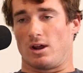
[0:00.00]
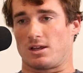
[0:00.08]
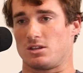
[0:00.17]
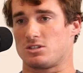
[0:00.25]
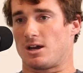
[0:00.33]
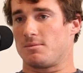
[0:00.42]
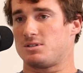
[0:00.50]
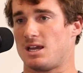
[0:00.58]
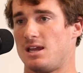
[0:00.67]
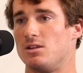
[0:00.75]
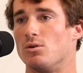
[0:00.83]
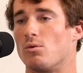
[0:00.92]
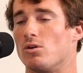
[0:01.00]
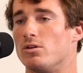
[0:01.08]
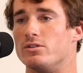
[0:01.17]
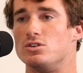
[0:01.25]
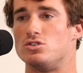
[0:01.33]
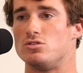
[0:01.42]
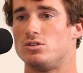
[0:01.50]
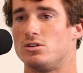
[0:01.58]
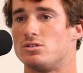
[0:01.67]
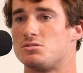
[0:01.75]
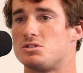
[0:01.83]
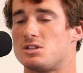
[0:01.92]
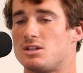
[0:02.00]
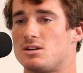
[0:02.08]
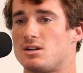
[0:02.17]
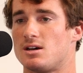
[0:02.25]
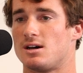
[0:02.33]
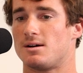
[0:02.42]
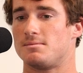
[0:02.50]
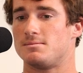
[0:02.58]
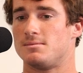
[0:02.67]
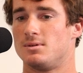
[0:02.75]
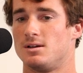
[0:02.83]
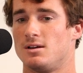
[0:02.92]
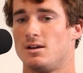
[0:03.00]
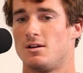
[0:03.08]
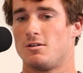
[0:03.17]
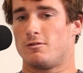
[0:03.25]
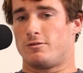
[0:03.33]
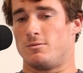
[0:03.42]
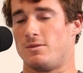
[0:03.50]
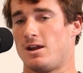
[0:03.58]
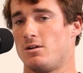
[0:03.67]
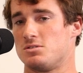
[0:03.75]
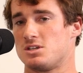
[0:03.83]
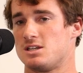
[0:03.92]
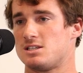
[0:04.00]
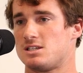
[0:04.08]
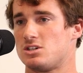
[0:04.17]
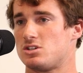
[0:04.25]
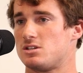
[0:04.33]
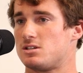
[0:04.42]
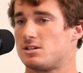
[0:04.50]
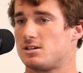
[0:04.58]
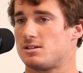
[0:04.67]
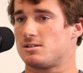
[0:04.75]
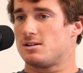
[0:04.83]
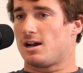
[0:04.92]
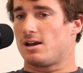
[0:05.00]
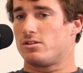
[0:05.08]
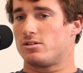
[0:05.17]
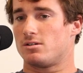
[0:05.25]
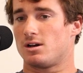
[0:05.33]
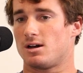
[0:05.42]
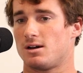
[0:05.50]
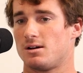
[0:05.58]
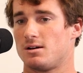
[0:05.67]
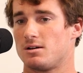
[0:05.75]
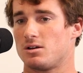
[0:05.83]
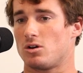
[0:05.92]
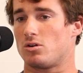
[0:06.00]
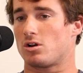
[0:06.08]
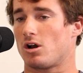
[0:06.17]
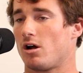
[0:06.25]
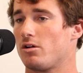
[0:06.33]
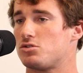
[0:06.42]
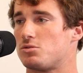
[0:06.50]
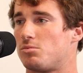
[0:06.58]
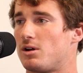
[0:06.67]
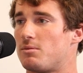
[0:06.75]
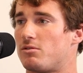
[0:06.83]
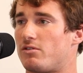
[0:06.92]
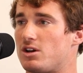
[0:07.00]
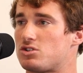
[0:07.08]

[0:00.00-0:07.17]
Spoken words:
crack the top 10 in the world in the juniors. And from there, it was a decision to either go to college or play